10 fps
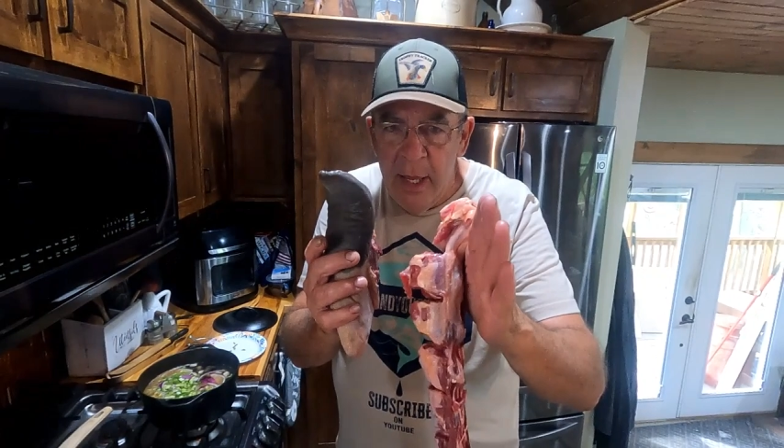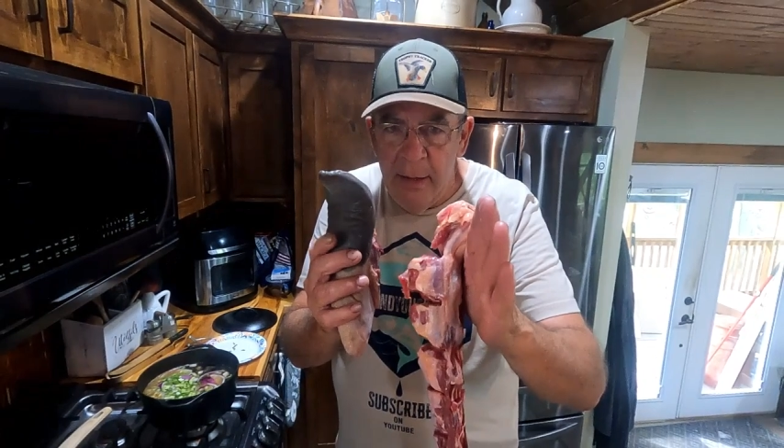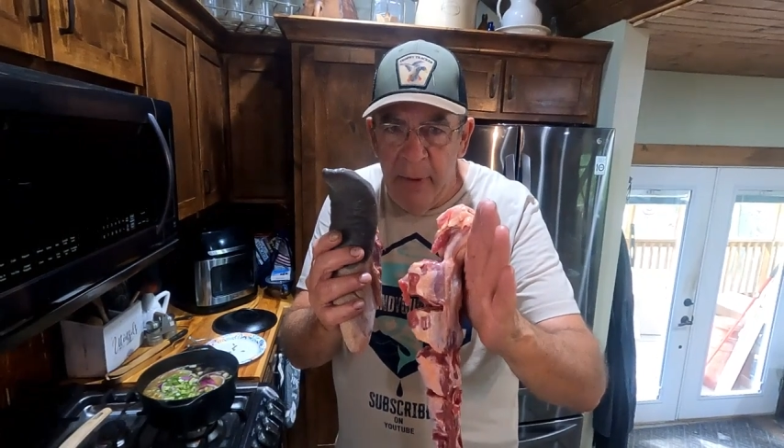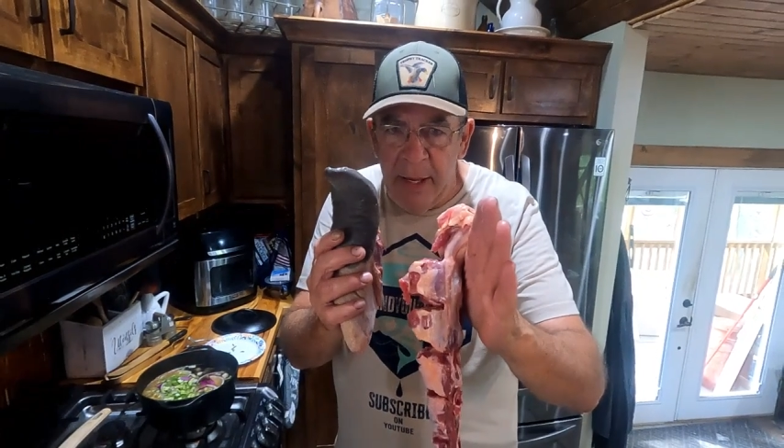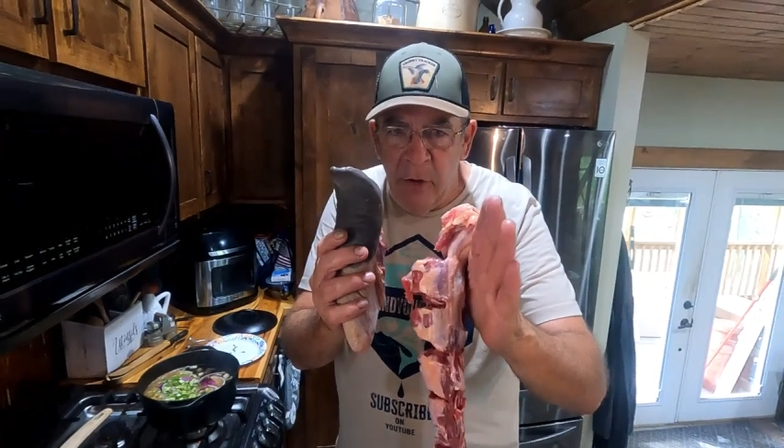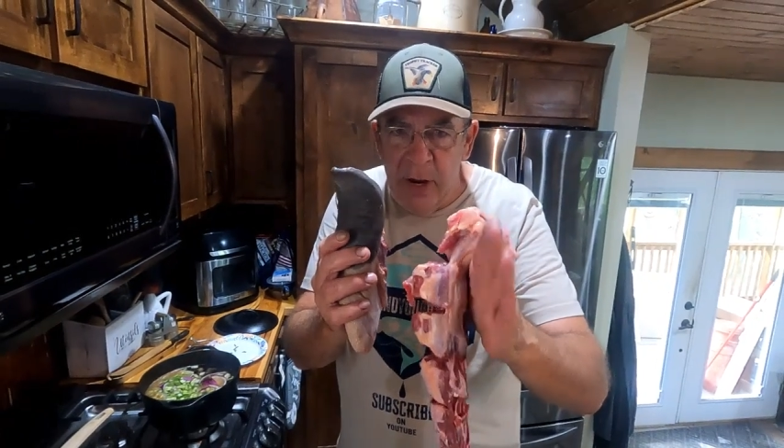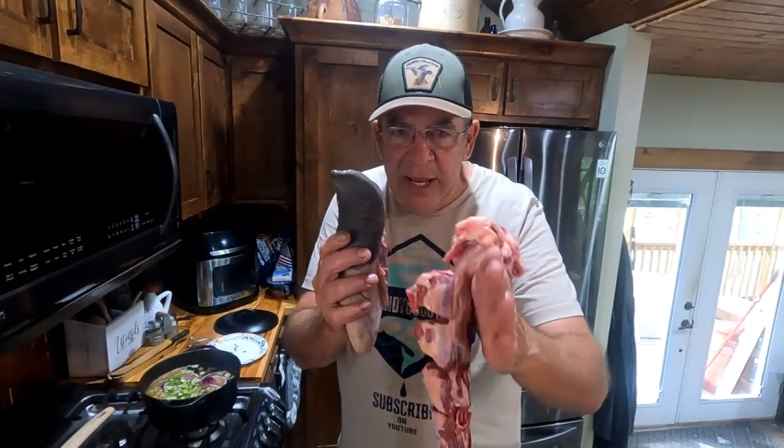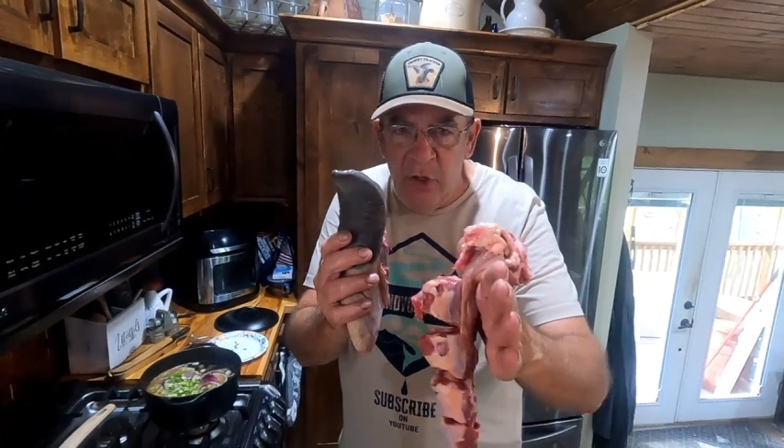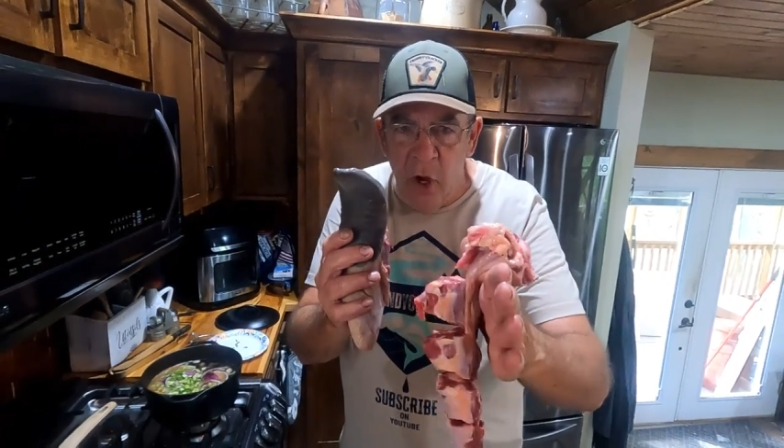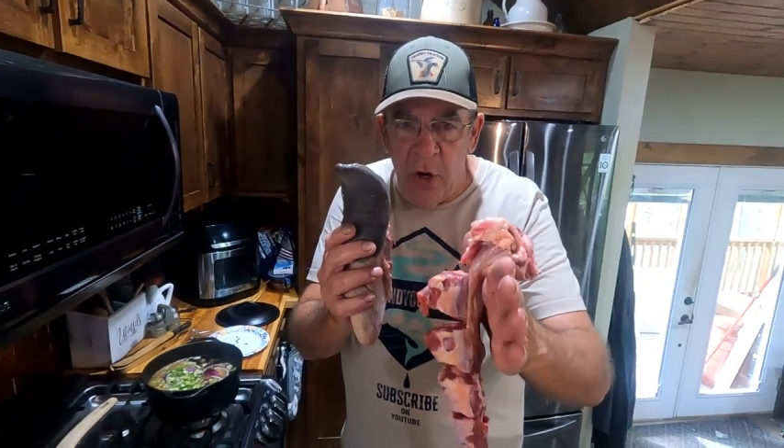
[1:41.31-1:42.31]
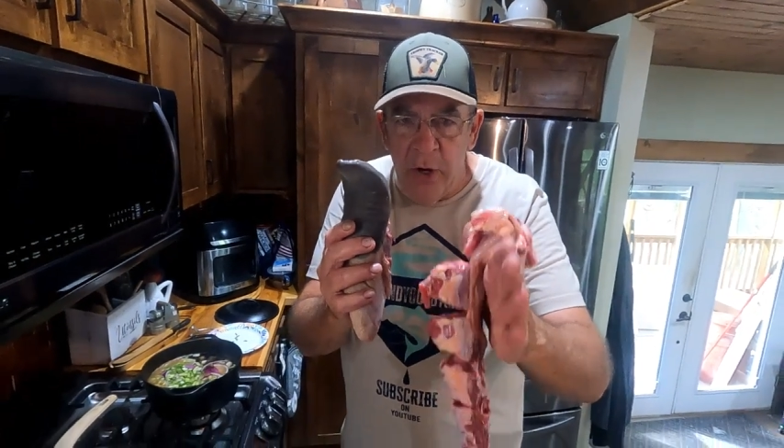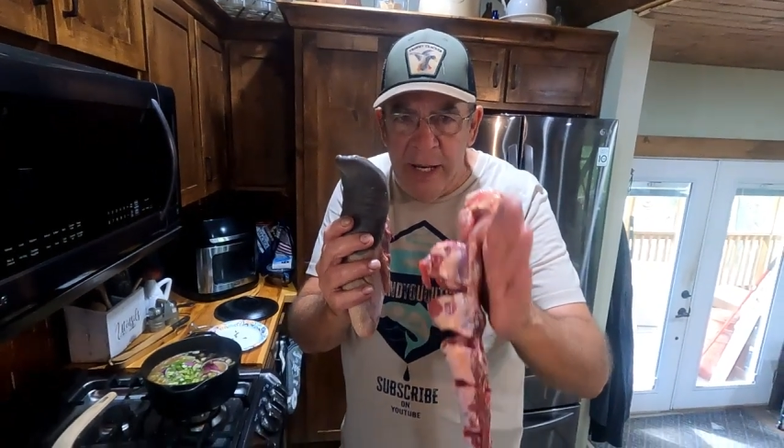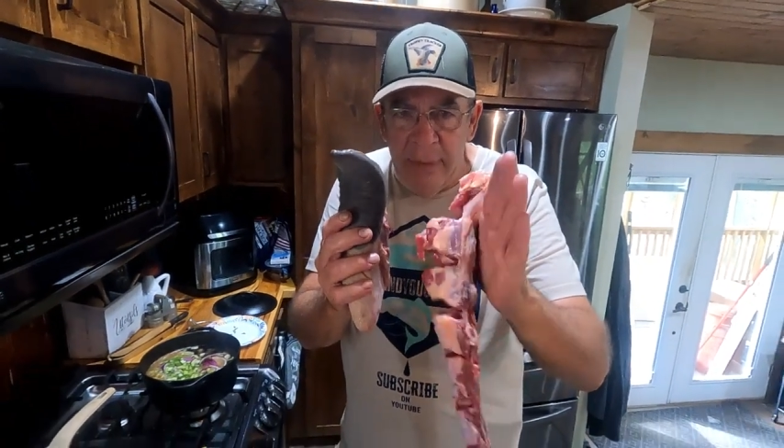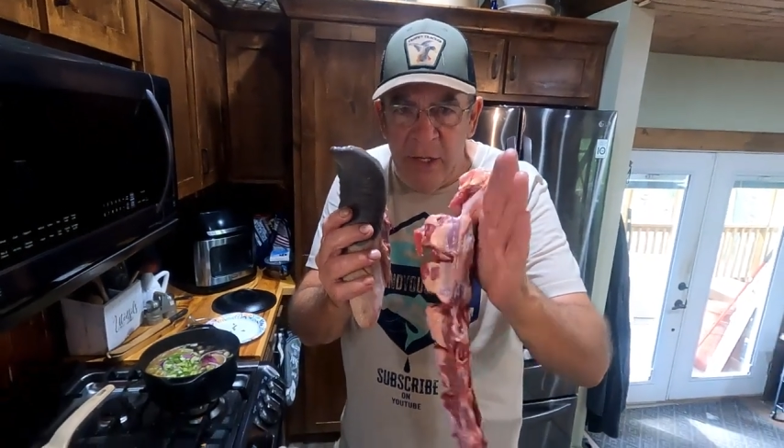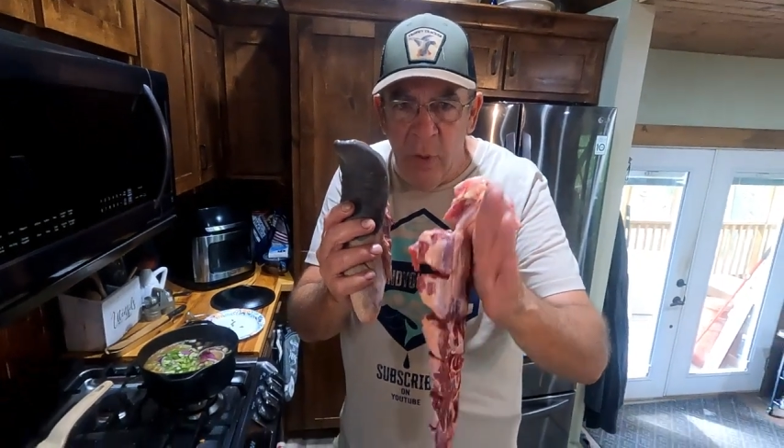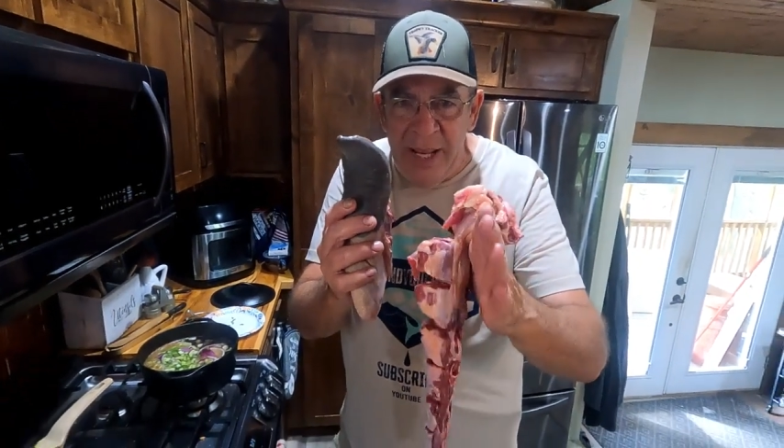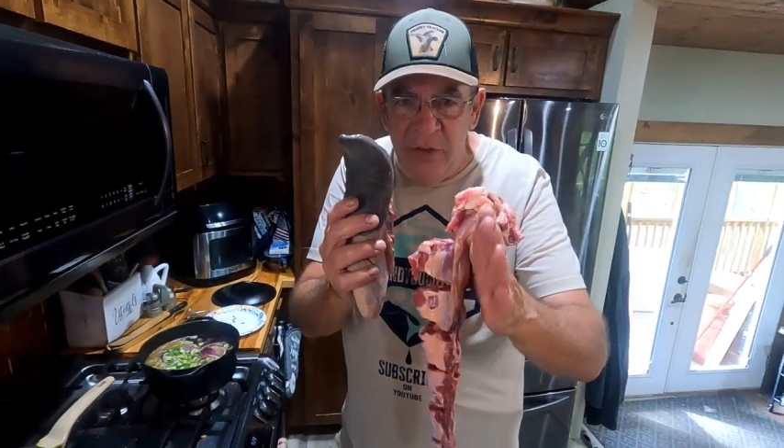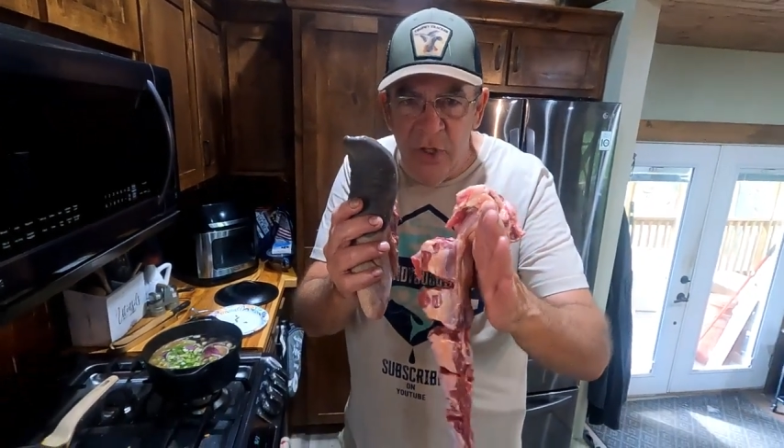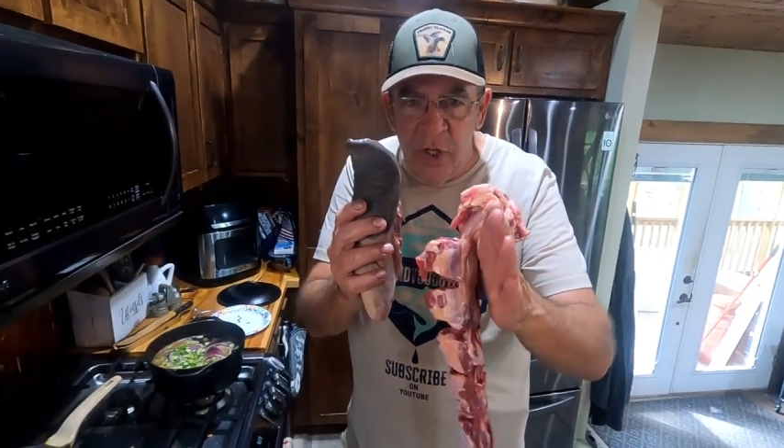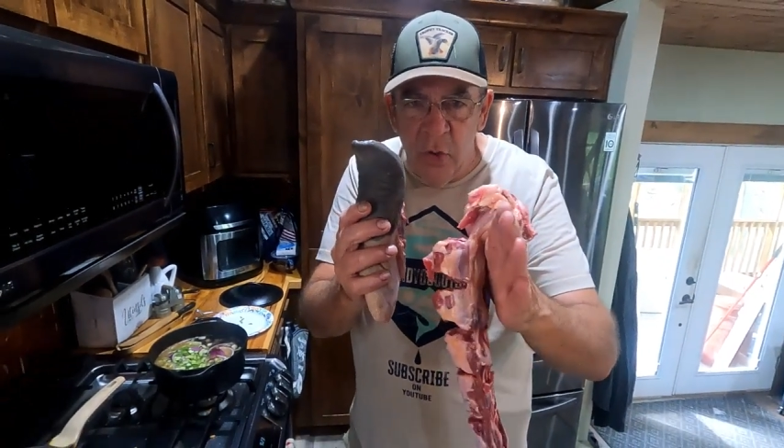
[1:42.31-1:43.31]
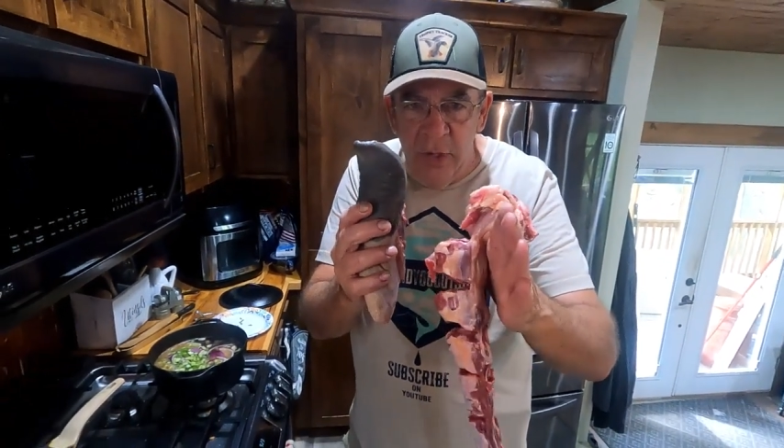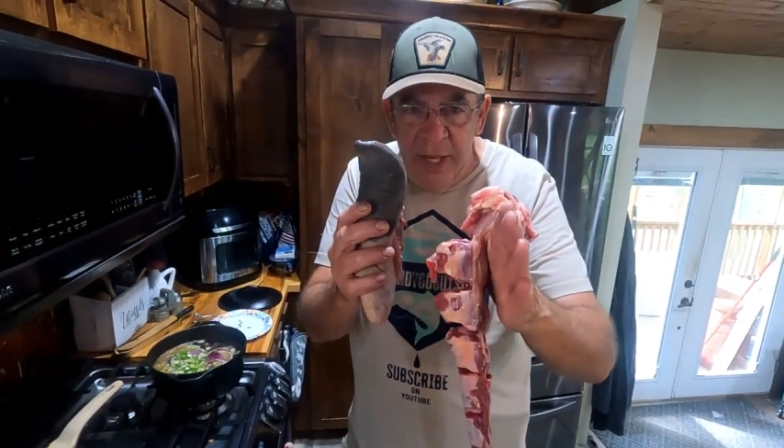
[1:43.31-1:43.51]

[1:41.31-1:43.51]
My granddaughter and my grandson are going to